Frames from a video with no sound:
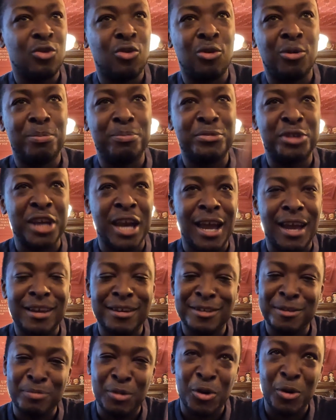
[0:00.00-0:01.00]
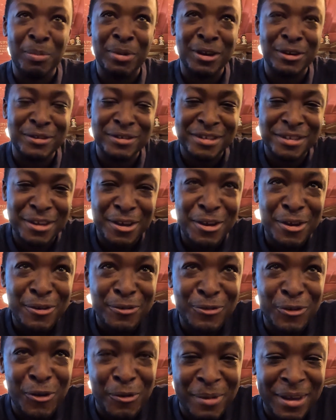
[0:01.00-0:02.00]
or Jack's bought a booze
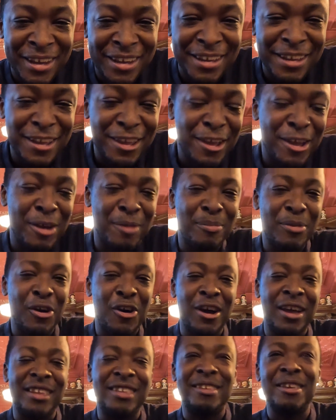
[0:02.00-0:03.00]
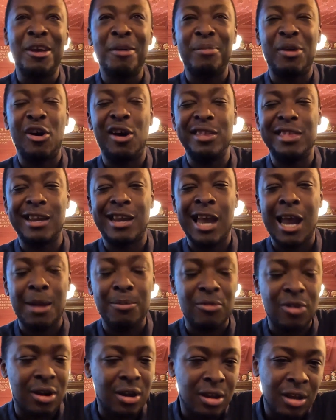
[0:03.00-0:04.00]
for me behind the
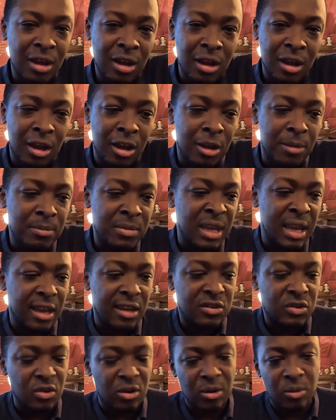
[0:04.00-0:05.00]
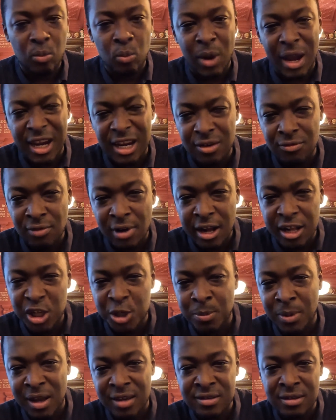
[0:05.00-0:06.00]
camera. Yeah, it's not whacking
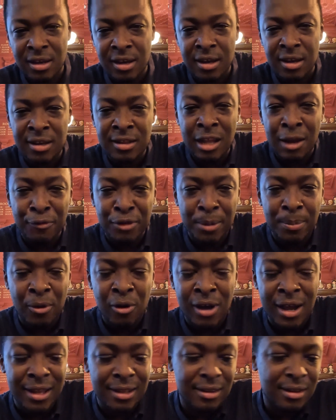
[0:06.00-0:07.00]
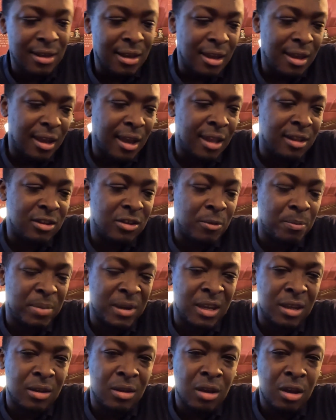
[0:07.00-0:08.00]
range, but it's a lovely pint. And there'll
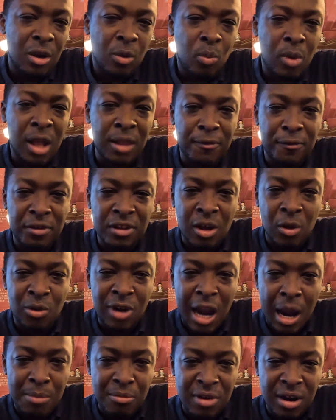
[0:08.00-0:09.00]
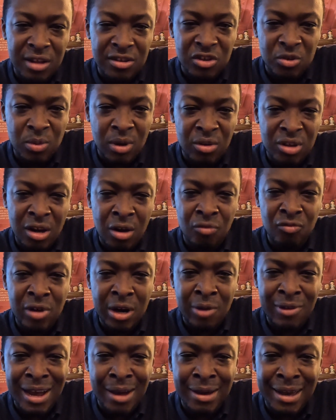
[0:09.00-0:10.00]
be one for the old camera head as well, the old
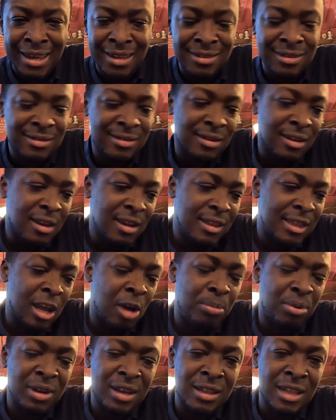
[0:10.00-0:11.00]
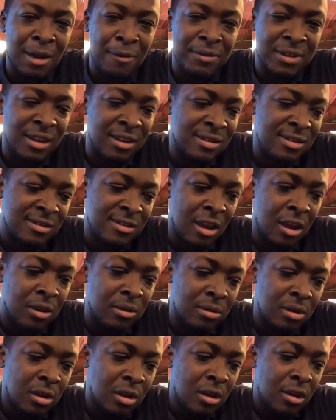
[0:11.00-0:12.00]
real ale heads. They'll probably love this.
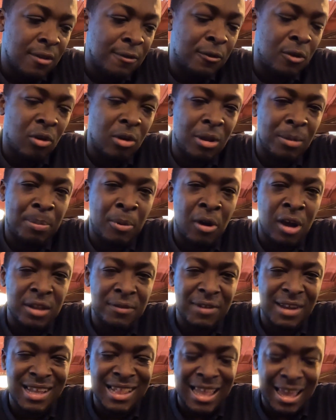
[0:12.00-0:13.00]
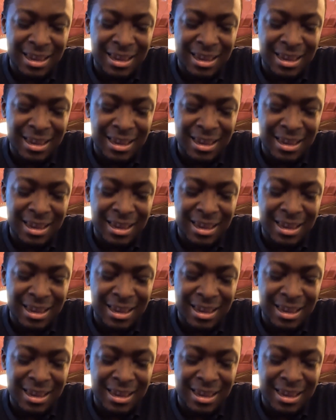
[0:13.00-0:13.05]
So, got a pint of a